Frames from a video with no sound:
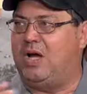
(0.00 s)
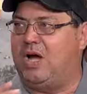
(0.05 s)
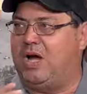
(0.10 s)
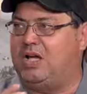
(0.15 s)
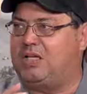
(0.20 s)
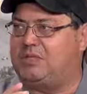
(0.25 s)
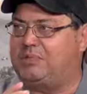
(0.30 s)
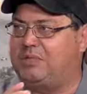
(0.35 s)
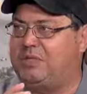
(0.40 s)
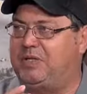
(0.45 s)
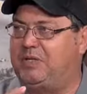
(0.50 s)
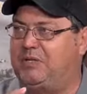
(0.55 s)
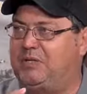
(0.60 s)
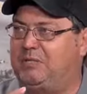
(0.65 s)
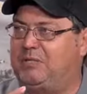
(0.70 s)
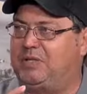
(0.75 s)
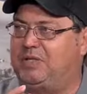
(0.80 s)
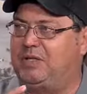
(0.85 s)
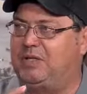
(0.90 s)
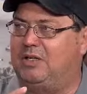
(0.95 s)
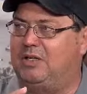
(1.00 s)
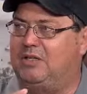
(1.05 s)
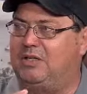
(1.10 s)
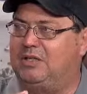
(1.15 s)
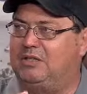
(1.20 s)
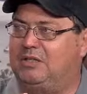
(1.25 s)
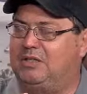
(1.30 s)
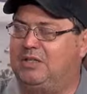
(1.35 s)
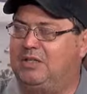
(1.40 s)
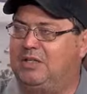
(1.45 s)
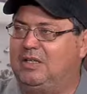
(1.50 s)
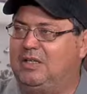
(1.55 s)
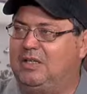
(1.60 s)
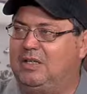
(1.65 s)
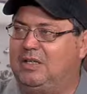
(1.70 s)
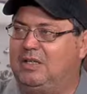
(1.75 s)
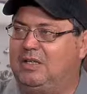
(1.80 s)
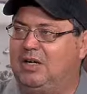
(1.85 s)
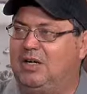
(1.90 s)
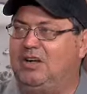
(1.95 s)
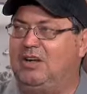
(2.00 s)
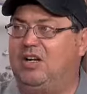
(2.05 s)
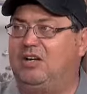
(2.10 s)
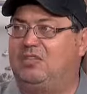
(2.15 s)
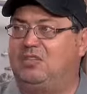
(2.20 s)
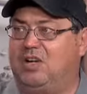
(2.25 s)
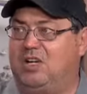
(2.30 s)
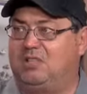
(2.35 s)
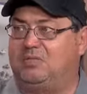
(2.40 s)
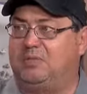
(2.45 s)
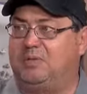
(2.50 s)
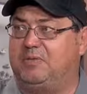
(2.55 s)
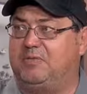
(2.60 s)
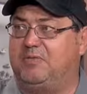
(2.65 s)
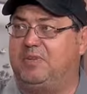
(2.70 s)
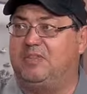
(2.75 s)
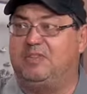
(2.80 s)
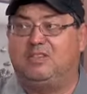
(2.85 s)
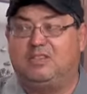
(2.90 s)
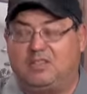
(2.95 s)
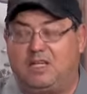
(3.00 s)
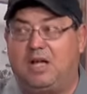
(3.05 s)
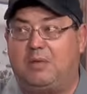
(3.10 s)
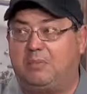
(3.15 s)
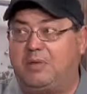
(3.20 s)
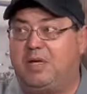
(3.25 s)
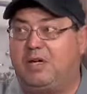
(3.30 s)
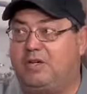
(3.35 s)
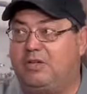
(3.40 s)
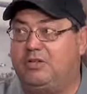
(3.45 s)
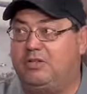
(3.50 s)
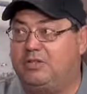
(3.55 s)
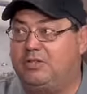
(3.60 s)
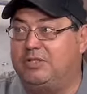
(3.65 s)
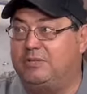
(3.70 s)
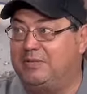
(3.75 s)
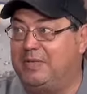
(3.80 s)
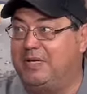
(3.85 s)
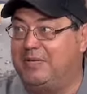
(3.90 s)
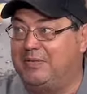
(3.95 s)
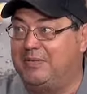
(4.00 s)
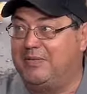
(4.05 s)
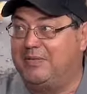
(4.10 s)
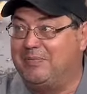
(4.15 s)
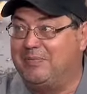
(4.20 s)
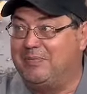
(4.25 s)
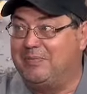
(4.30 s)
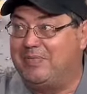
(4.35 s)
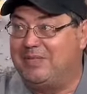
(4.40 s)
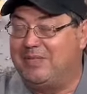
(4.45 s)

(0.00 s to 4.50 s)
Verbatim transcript: hospital because Erlanger's hospital food is a lot better than it used to be.